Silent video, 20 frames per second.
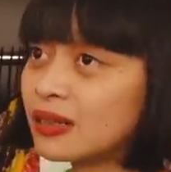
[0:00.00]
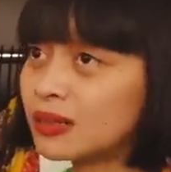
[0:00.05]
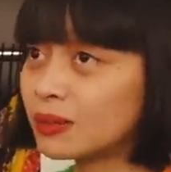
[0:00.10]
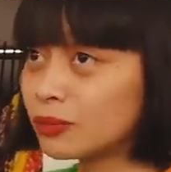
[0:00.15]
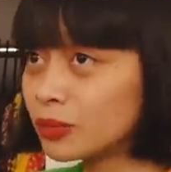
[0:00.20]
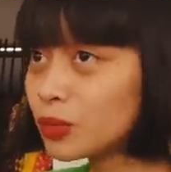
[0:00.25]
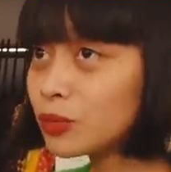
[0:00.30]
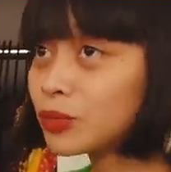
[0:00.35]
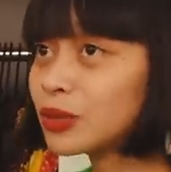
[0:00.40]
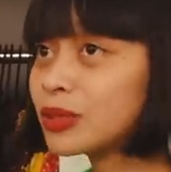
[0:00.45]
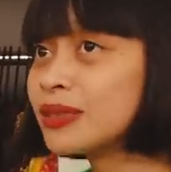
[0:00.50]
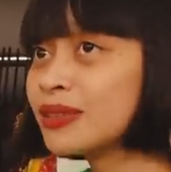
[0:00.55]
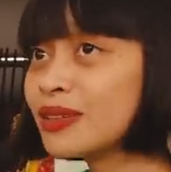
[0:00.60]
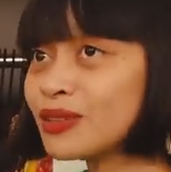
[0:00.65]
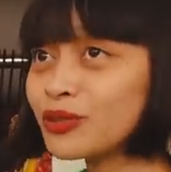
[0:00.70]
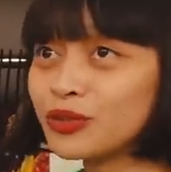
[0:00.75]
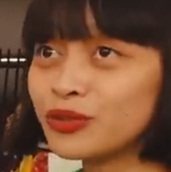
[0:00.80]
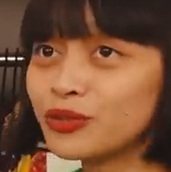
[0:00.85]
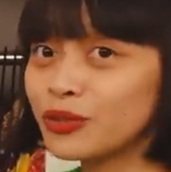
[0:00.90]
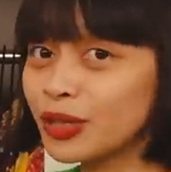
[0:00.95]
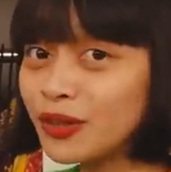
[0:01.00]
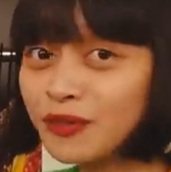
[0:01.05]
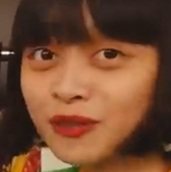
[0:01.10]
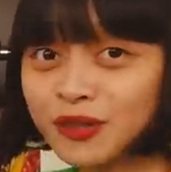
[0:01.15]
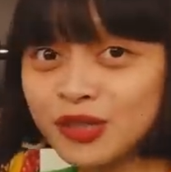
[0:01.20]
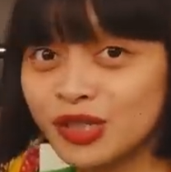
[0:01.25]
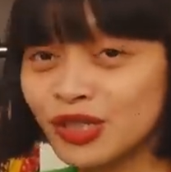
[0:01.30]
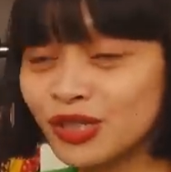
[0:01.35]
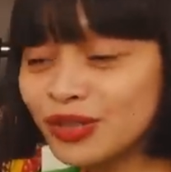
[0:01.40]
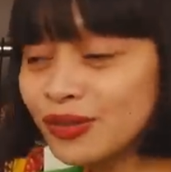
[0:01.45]
number one, they're great
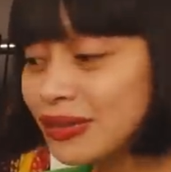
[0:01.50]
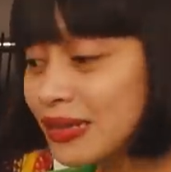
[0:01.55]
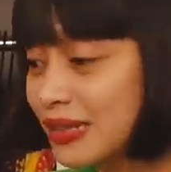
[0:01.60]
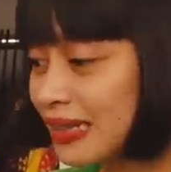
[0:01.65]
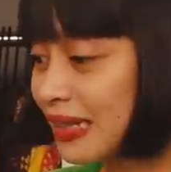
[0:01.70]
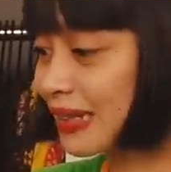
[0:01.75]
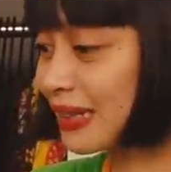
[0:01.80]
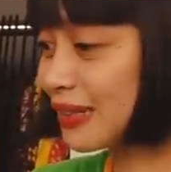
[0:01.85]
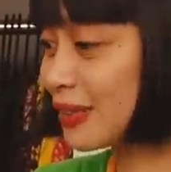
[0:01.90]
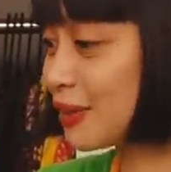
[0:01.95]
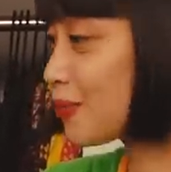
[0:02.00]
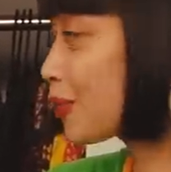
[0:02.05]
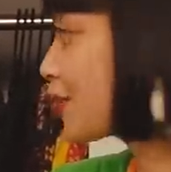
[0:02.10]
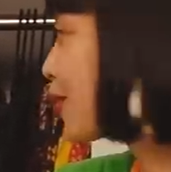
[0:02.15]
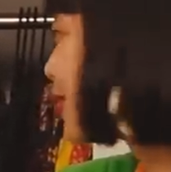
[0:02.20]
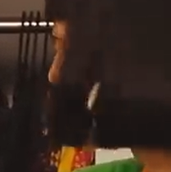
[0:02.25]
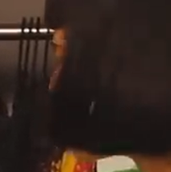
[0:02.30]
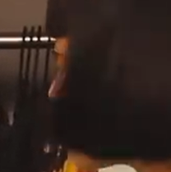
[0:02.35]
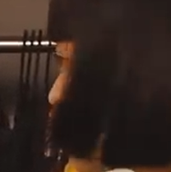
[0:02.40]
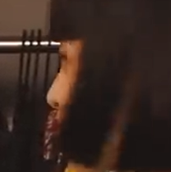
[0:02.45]
for shoots, and number two,